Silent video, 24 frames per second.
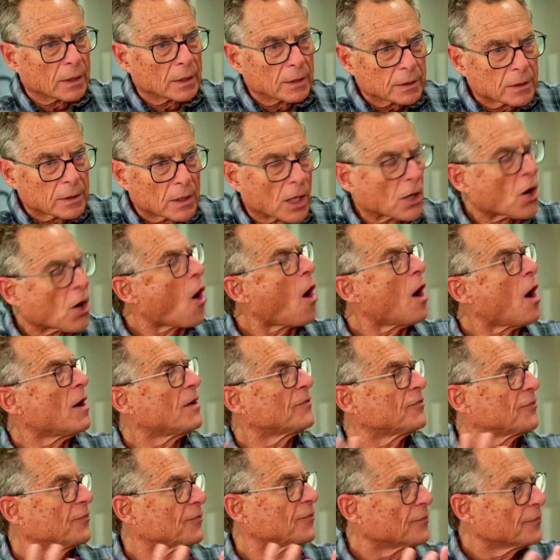cut
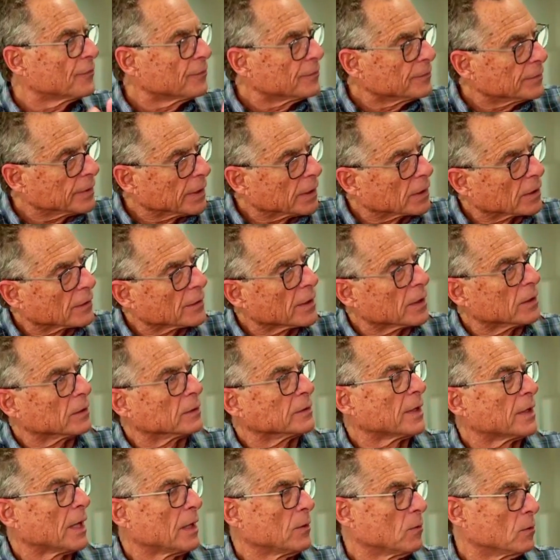off.
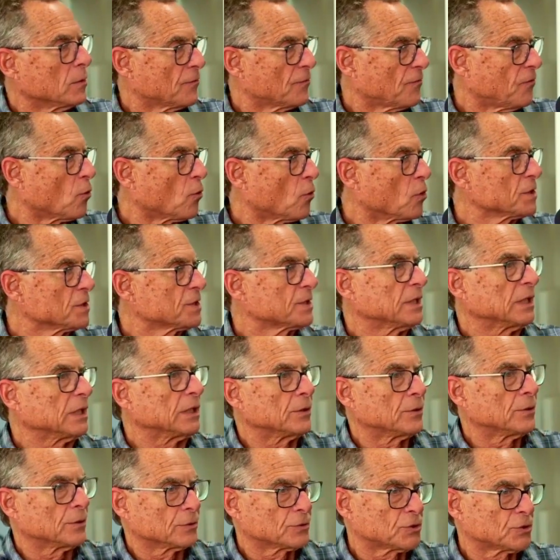They were forced to
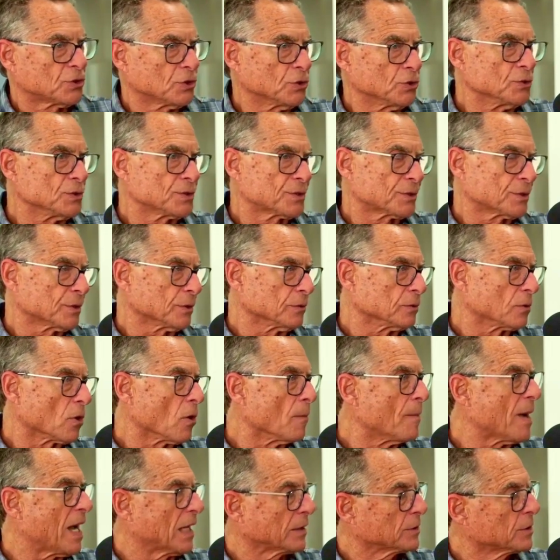either choose to go
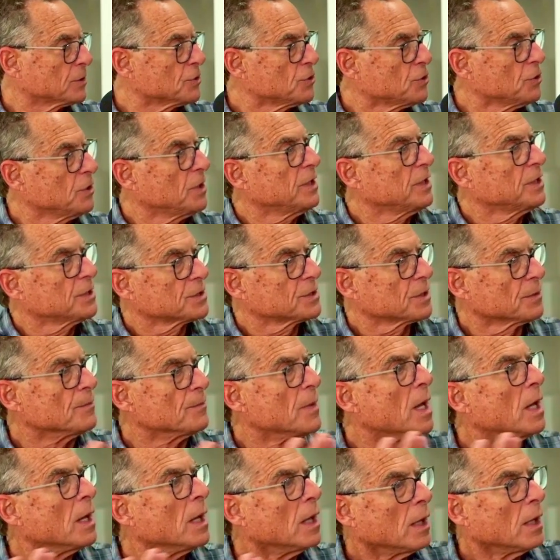back to Judaism
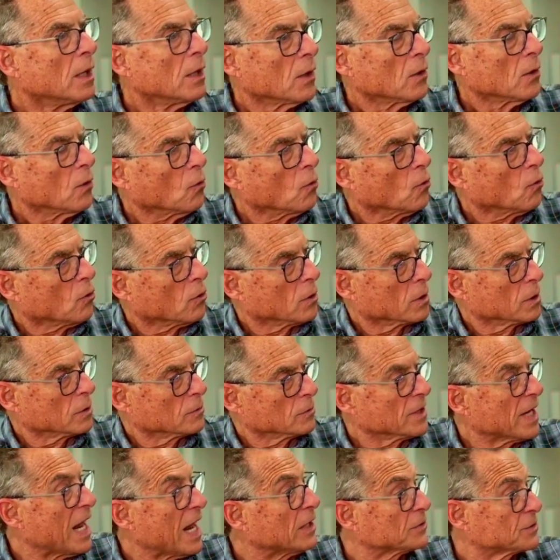or
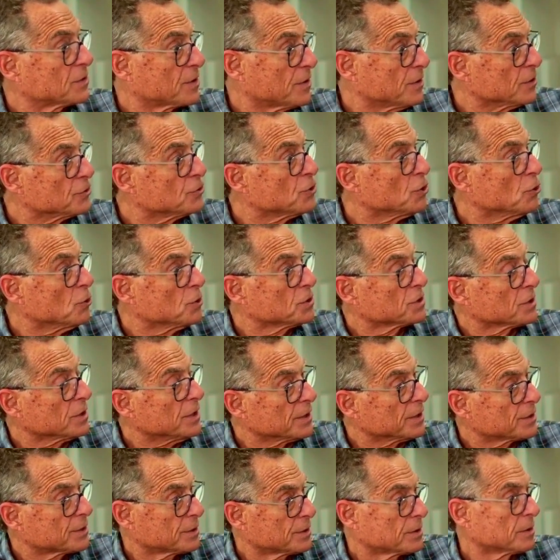renounce their
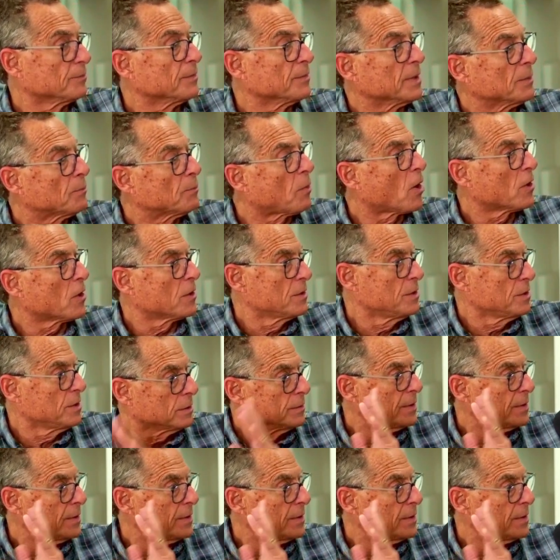Jewishness to be part of the